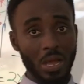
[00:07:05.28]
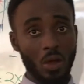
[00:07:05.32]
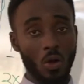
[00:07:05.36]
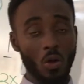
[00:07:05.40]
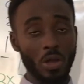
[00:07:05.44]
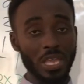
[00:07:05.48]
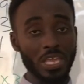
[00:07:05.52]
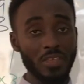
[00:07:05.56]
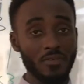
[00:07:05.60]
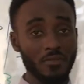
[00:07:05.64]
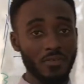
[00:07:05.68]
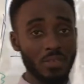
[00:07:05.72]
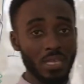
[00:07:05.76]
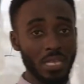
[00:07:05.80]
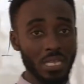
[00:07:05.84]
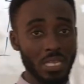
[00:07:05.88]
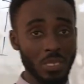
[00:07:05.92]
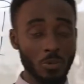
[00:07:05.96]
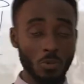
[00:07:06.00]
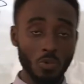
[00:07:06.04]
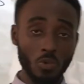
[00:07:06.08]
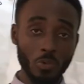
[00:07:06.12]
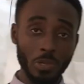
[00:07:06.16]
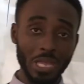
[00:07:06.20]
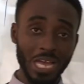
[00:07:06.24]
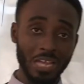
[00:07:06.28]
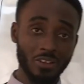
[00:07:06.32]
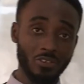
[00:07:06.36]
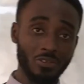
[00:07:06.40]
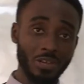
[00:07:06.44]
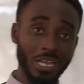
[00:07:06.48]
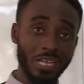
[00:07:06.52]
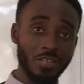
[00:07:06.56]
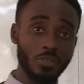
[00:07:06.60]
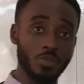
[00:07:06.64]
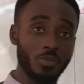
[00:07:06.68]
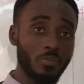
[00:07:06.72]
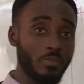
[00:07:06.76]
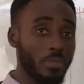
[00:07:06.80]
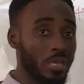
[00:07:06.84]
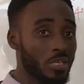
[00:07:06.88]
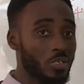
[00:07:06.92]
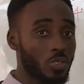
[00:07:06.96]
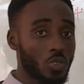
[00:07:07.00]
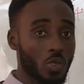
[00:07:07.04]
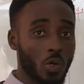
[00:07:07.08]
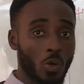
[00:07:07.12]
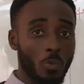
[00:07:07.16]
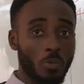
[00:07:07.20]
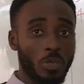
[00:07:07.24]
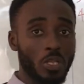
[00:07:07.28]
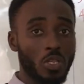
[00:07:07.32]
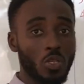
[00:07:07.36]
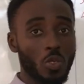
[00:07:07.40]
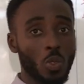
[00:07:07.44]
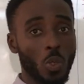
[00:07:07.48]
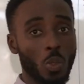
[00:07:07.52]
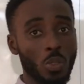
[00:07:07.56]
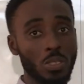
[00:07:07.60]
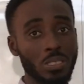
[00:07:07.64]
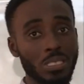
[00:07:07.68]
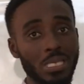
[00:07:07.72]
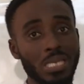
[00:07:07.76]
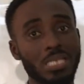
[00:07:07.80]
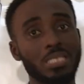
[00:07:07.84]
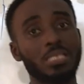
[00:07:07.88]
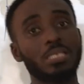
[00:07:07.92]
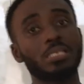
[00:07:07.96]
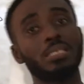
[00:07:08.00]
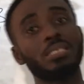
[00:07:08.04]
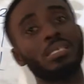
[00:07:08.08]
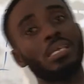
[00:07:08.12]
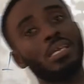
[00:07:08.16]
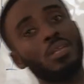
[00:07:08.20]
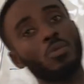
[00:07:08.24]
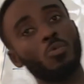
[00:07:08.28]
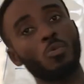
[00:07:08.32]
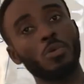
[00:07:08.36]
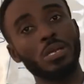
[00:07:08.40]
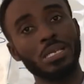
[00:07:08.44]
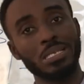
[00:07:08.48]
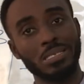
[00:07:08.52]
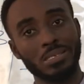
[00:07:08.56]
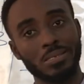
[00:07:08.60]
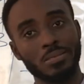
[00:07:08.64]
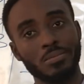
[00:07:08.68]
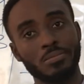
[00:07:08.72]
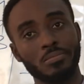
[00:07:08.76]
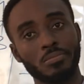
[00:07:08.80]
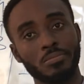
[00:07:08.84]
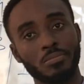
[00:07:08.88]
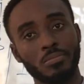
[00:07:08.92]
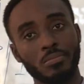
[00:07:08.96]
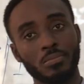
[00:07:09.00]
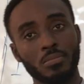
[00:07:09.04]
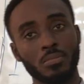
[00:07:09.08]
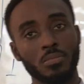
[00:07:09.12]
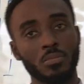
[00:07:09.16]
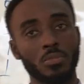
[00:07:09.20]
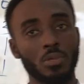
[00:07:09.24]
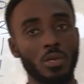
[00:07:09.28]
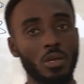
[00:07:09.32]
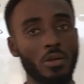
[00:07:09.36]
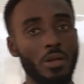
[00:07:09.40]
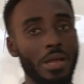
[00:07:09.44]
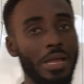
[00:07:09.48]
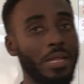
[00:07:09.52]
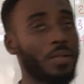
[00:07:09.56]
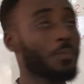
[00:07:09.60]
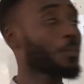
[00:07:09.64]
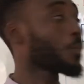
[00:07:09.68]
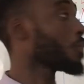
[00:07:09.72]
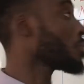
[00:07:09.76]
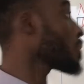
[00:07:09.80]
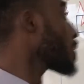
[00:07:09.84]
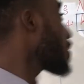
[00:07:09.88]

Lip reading: or evenly, we are trying to make sure we don't entertain waste. Alright,